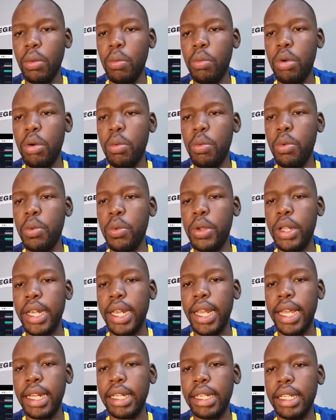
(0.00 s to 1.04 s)
What will we
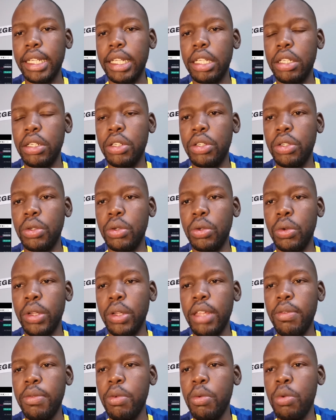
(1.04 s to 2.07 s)
likely do
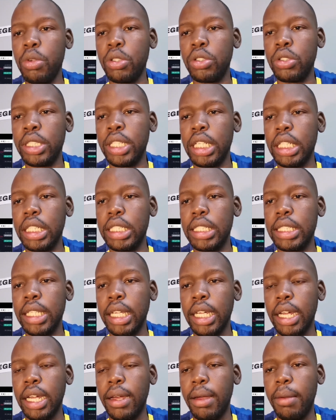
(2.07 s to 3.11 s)
if we were to take this
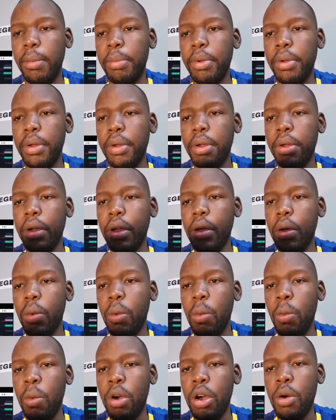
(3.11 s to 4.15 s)
thing up?
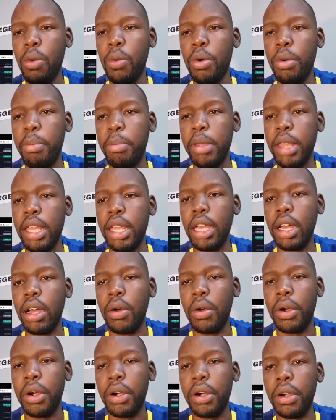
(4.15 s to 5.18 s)
What will be
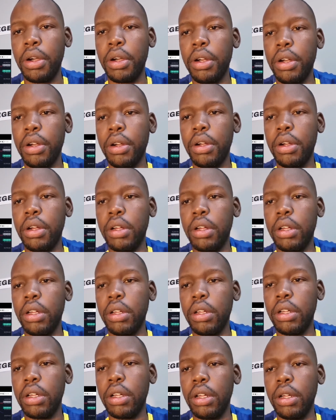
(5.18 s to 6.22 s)
our
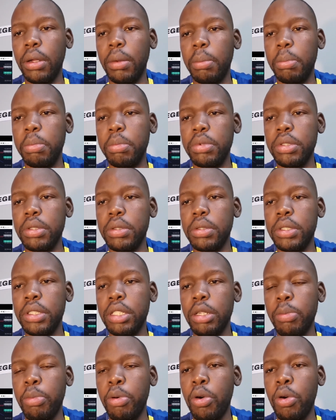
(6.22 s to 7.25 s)
um,
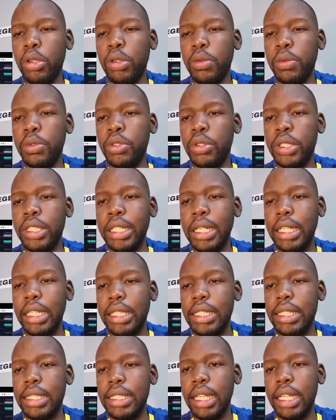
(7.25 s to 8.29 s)
support to
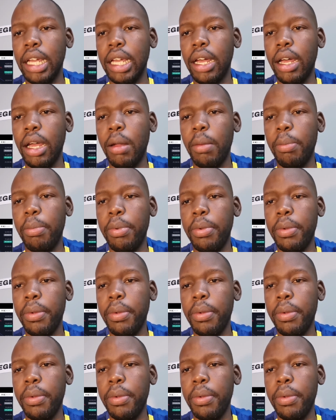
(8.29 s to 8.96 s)
take this thing up?